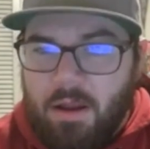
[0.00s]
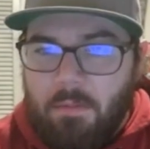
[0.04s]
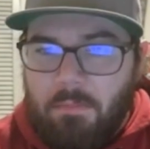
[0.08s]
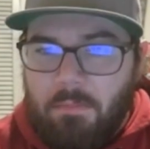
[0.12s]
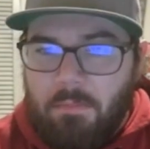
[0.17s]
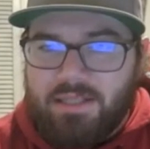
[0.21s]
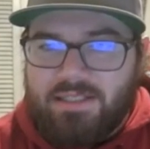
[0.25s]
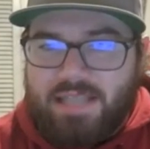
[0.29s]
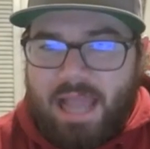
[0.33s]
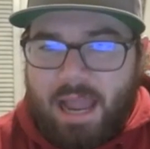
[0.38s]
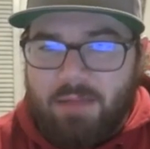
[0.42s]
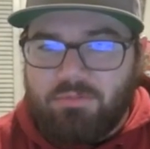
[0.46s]

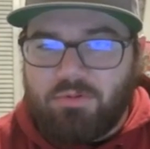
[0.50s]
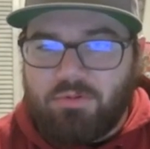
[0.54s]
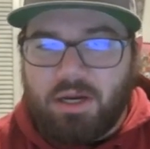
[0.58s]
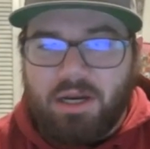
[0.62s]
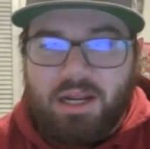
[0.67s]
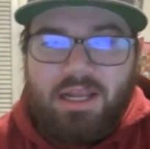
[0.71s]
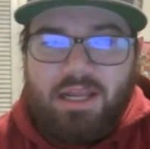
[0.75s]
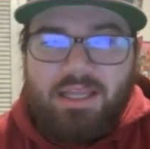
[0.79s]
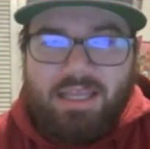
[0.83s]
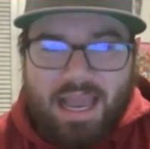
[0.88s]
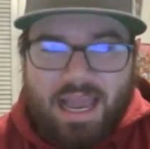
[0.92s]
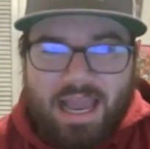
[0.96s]
tabs right.
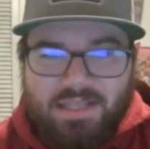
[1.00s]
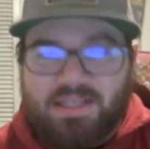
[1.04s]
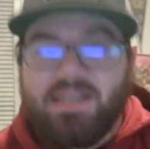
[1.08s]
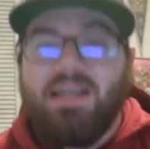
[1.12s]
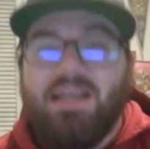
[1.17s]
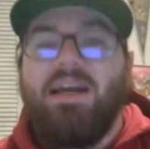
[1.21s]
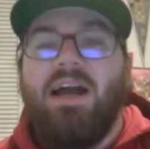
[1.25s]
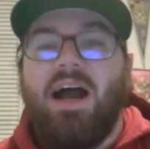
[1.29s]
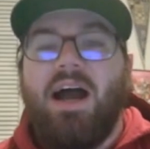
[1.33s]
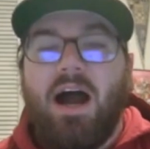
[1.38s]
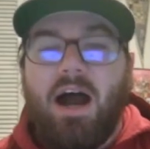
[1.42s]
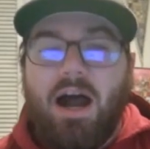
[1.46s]
Yes.
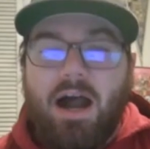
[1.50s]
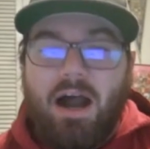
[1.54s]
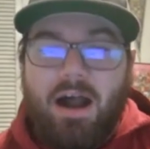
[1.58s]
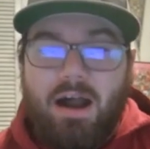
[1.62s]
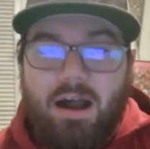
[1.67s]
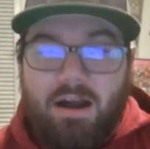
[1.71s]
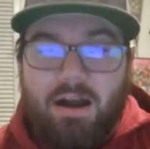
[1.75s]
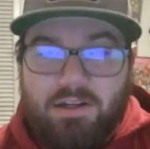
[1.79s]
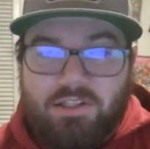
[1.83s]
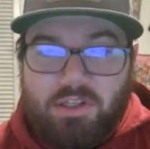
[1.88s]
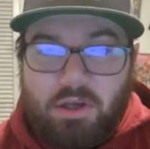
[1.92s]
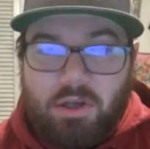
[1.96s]

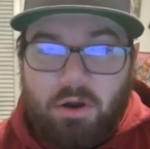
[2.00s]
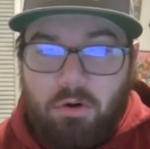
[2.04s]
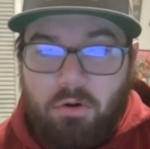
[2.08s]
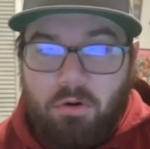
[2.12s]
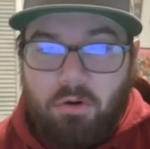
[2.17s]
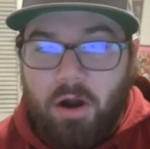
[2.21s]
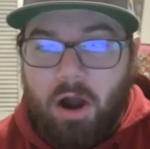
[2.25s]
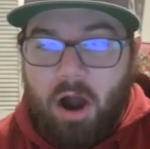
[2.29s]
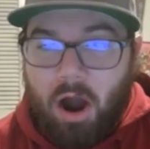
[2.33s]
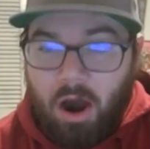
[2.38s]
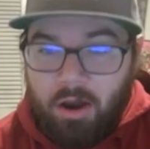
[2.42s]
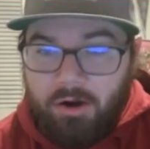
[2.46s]
So
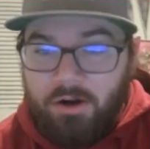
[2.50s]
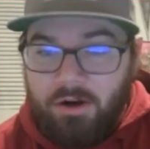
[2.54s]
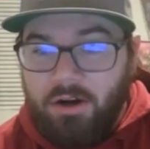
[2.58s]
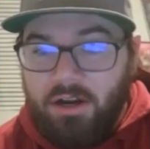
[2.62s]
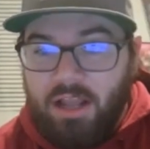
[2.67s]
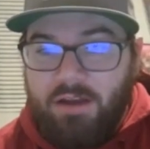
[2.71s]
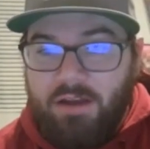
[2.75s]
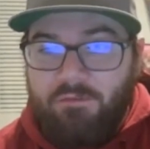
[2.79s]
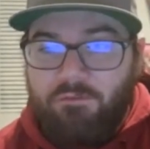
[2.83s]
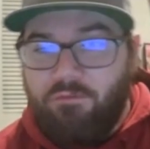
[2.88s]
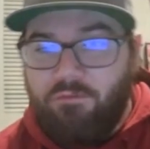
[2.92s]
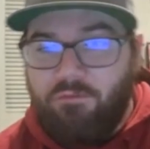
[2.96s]

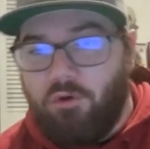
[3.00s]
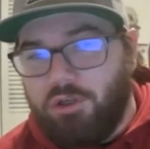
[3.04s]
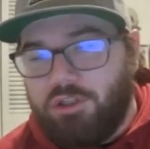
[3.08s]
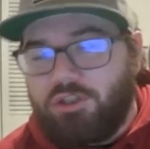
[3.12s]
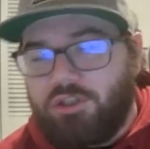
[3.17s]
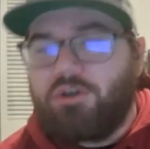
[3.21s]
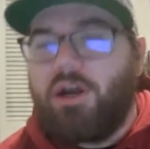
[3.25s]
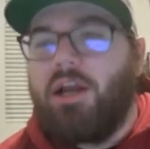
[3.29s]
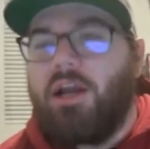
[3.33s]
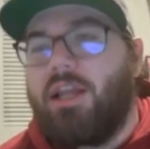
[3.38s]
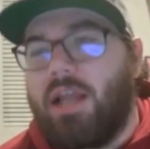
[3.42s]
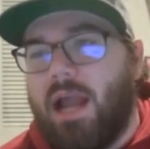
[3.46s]
104
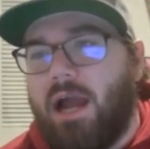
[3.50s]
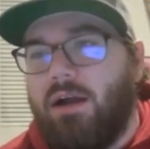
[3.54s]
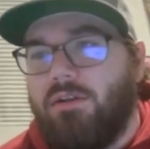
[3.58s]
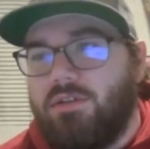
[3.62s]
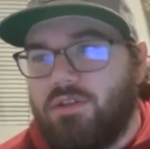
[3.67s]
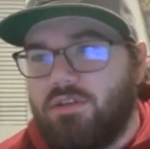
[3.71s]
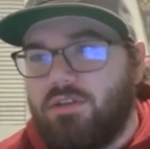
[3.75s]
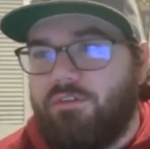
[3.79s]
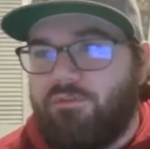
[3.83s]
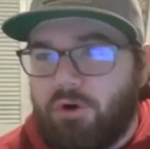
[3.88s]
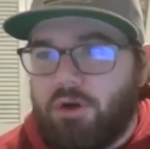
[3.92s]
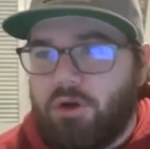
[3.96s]

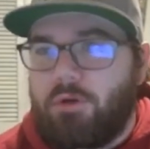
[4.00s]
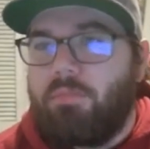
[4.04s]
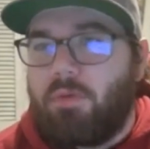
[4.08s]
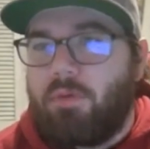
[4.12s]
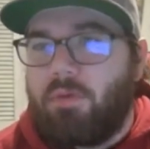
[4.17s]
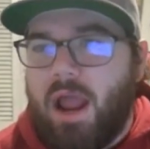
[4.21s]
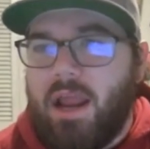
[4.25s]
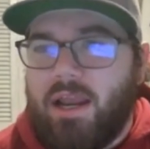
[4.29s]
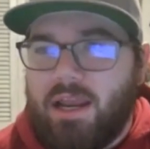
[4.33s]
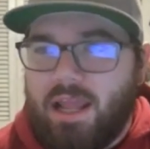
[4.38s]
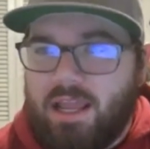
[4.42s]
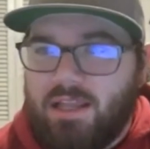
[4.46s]
strikeouts for
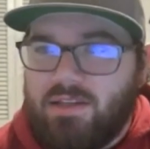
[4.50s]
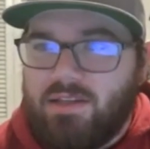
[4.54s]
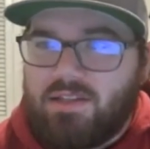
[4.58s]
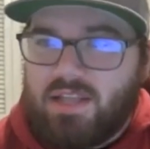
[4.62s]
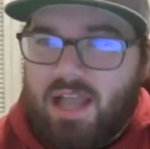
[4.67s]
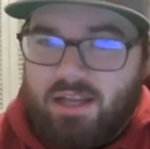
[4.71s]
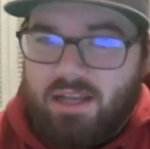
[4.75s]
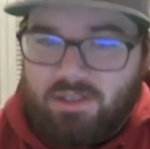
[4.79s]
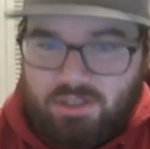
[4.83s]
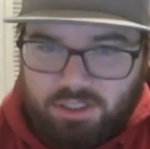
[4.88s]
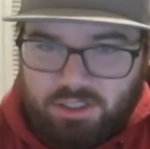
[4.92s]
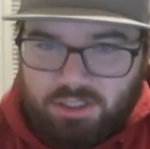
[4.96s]
Ke'Bryant Hayes
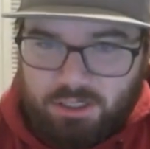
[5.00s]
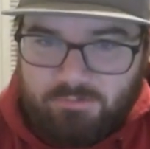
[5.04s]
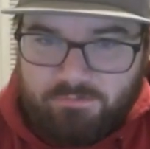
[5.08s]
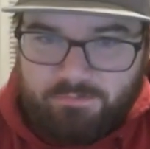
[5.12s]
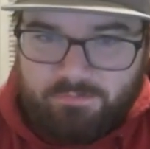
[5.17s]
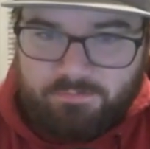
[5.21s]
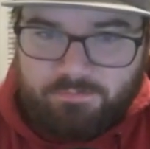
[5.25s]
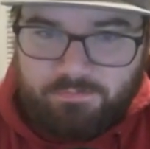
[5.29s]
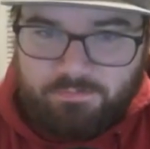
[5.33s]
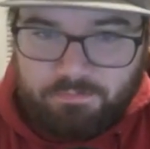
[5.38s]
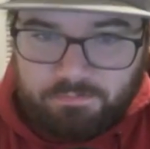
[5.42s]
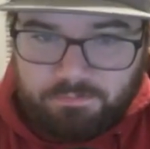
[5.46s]
last year.
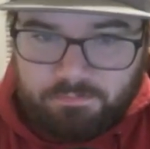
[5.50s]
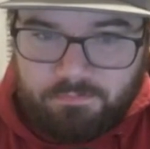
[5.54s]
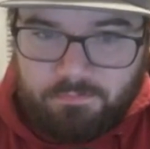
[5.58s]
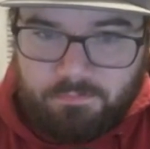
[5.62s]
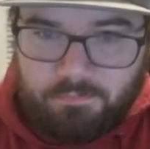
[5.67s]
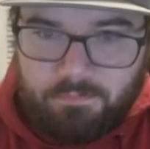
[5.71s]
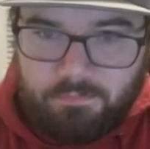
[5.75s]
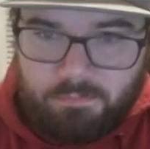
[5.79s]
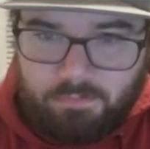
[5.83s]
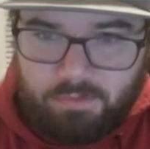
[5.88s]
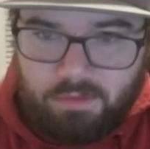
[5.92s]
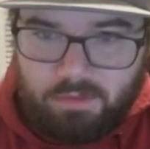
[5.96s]

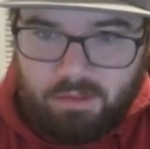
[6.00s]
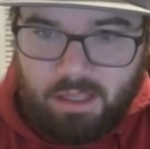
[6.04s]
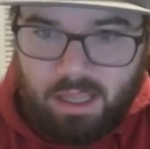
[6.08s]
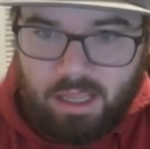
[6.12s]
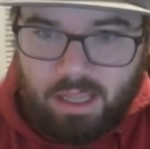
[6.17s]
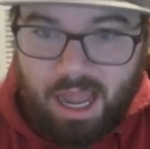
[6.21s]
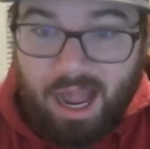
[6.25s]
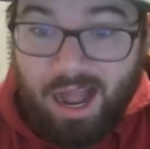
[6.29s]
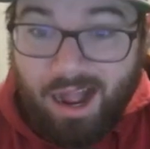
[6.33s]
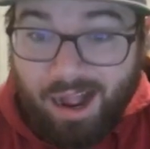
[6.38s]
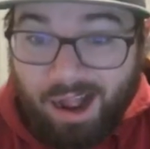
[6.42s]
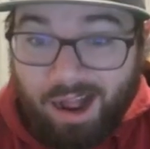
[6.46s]

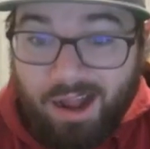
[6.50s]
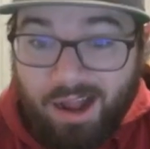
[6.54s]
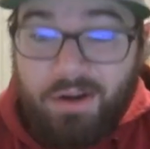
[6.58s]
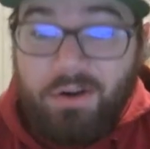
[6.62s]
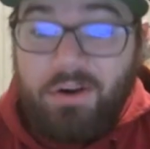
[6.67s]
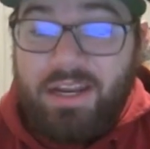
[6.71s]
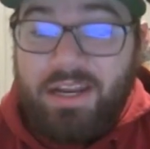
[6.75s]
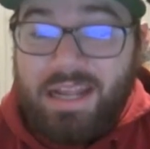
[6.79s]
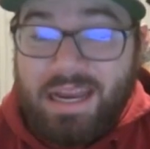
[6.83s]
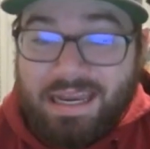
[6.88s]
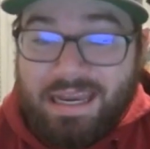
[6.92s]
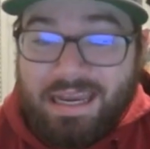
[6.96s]

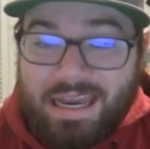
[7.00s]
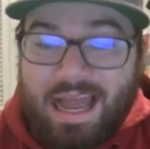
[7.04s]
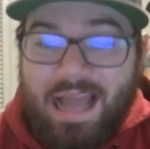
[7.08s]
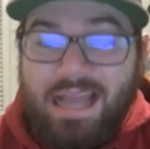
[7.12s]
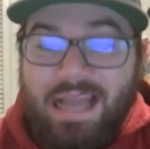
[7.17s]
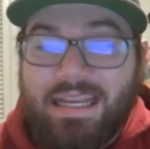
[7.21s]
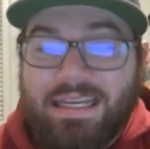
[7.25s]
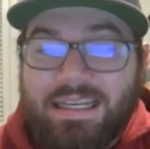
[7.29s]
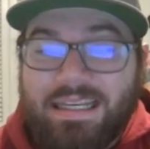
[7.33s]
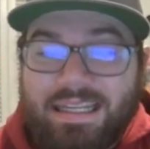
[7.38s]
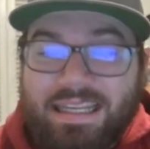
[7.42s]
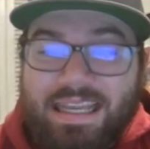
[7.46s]

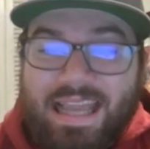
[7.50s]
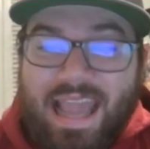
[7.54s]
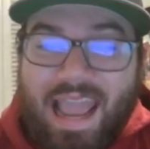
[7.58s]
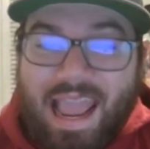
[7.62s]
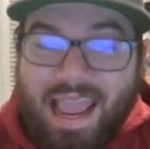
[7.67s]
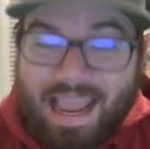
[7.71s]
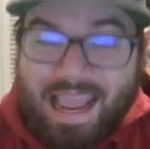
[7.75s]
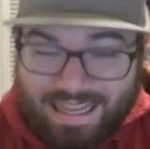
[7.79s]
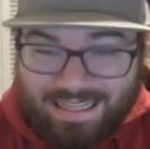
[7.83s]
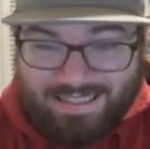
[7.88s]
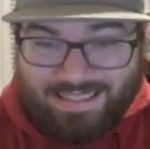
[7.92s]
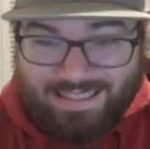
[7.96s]

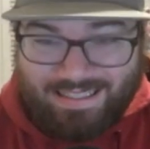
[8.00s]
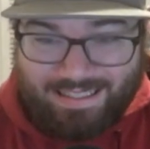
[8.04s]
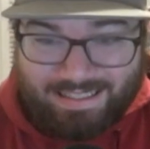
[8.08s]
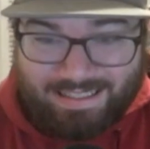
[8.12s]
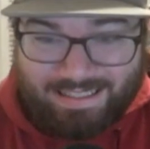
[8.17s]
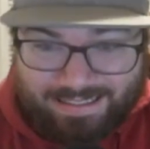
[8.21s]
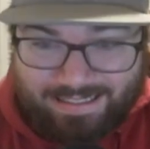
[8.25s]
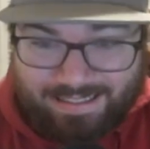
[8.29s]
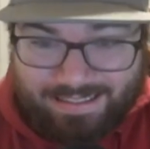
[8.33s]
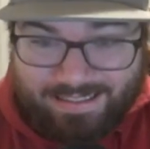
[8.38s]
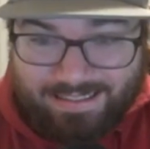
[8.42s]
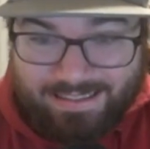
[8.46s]
198.
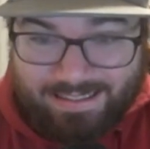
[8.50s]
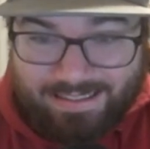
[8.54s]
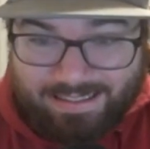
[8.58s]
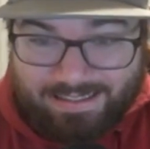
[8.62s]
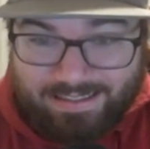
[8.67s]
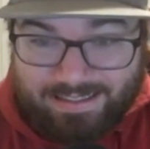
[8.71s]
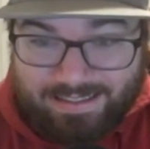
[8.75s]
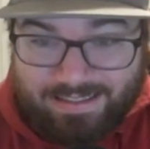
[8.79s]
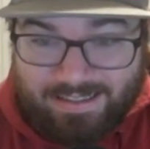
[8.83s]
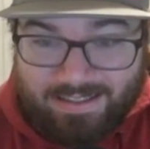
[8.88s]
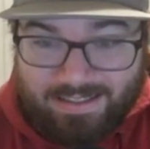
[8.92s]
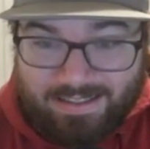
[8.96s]

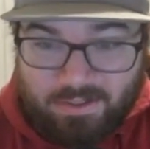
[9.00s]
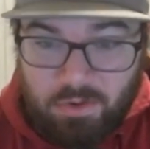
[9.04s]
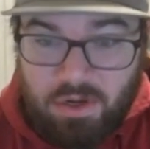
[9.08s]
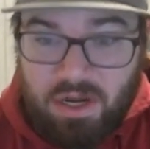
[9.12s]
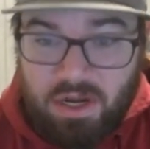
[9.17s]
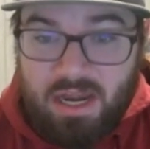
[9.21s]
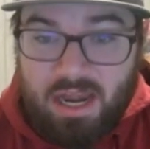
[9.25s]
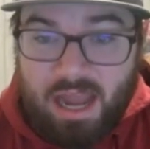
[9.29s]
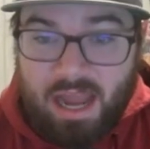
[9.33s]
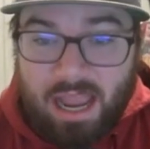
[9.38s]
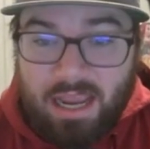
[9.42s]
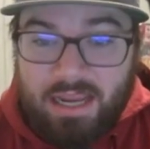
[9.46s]
So a
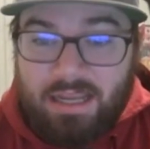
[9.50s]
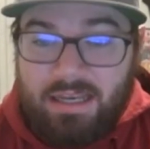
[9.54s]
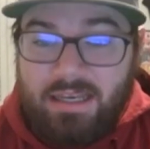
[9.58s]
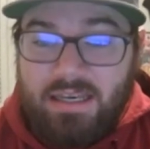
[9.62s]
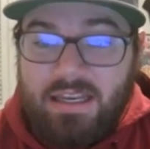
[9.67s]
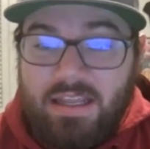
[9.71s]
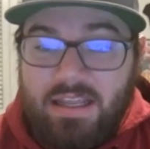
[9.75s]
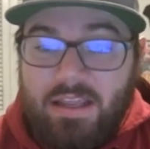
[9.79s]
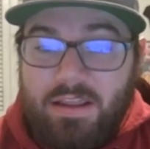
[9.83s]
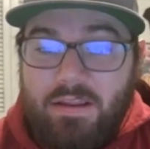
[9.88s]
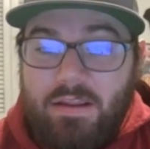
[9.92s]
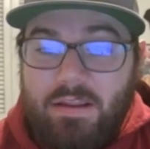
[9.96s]

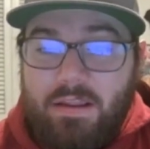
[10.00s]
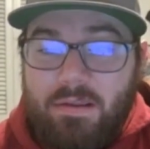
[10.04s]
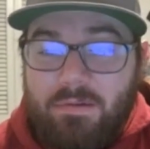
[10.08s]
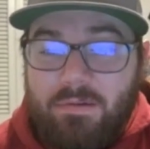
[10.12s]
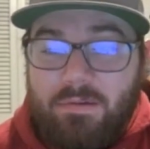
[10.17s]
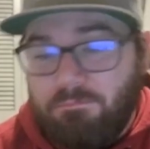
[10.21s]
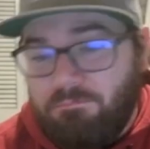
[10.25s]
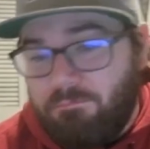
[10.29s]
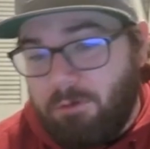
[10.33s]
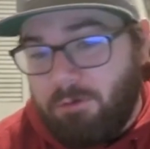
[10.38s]
94